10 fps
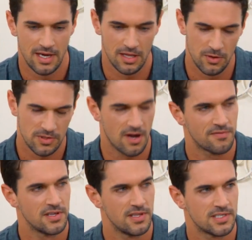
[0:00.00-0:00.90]
I looked
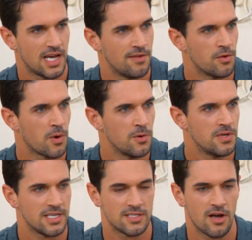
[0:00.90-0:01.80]
off to the side of the road
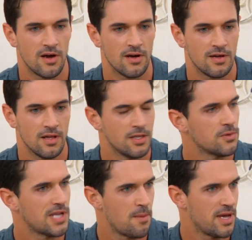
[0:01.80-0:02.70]
and I saw a
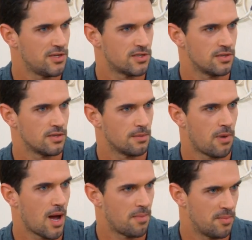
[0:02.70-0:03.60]
little Dalmatian
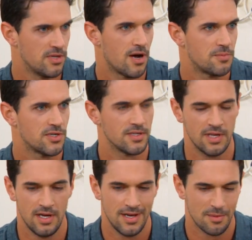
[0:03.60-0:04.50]
pop-up adoption.
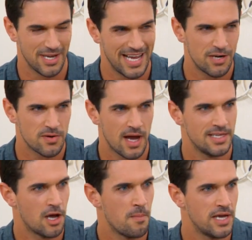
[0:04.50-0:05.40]
About eight or
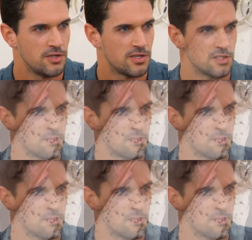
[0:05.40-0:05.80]
nine Dalmatians